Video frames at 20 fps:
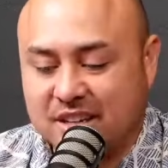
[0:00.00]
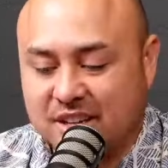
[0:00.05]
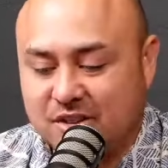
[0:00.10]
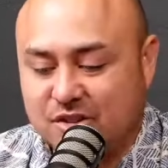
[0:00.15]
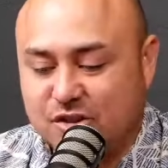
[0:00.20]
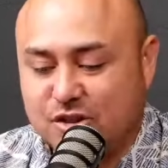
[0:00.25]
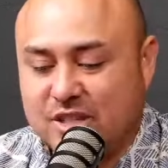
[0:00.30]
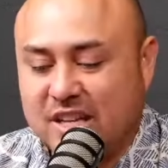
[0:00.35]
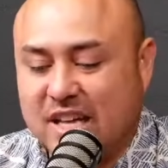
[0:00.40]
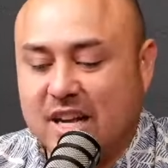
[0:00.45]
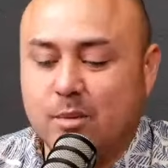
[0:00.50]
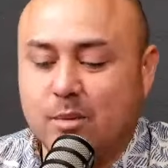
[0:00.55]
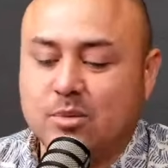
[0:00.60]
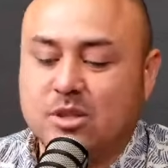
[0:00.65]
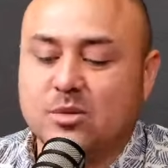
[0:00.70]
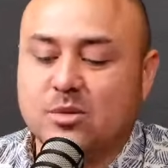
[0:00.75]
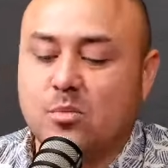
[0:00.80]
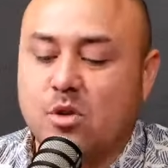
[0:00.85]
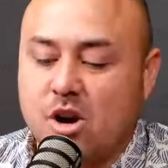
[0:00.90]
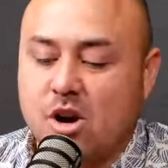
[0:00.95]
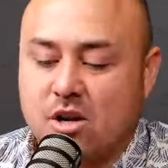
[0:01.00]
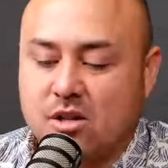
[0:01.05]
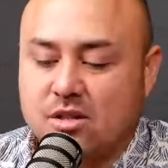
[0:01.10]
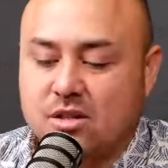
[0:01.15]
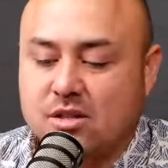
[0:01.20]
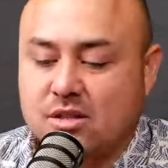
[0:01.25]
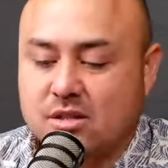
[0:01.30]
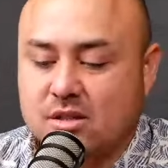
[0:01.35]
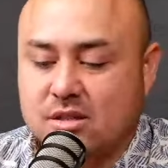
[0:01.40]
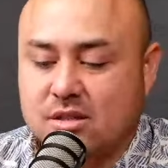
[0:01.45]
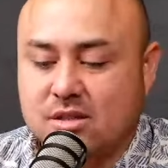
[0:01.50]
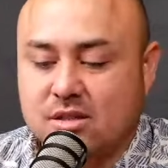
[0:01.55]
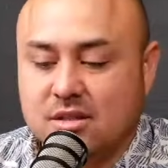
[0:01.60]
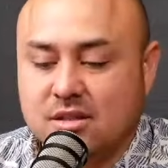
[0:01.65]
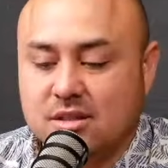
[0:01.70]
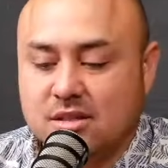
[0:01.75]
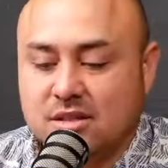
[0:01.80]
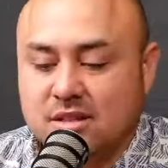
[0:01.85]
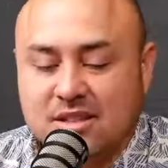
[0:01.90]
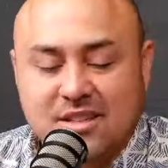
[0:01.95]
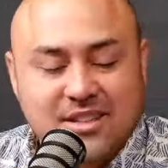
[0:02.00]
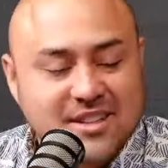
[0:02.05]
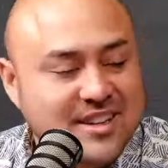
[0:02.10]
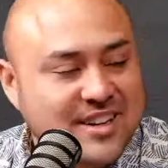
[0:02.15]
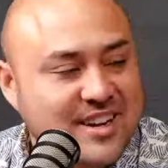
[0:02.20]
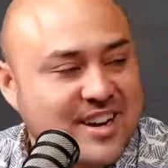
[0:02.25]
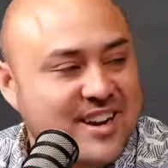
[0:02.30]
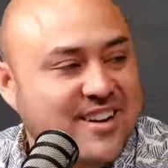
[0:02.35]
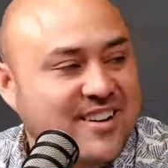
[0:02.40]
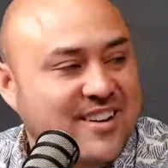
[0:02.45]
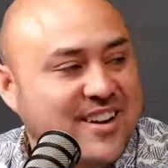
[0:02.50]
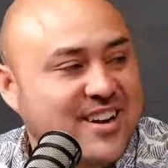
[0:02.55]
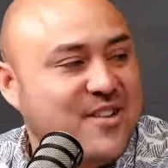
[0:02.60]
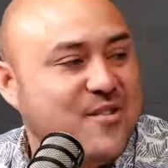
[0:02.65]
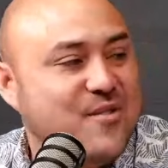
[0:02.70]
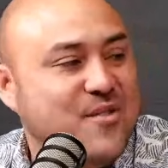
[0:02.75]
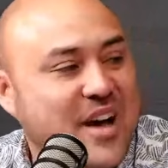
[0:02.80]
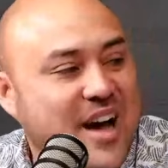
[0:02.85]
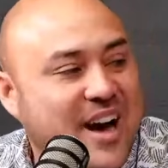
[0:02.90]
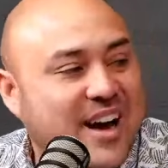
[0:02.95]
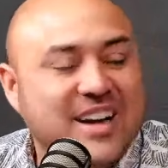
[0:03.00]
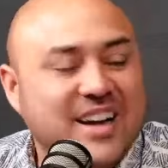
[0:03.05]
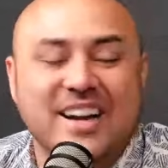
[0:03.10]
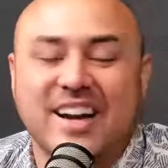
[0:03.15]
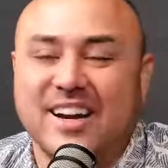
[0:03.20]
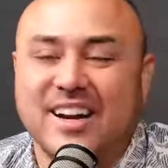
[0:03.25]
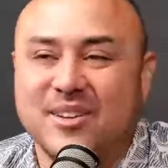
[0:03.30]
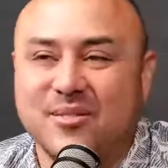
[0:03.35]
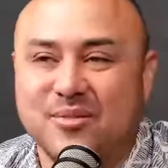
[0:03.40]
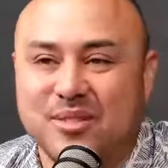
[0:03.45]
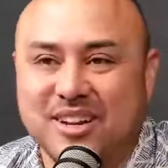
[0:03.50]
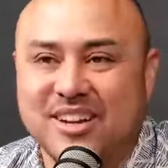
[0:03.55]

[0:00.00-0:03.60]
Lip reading: you said I'm smart. You validated me.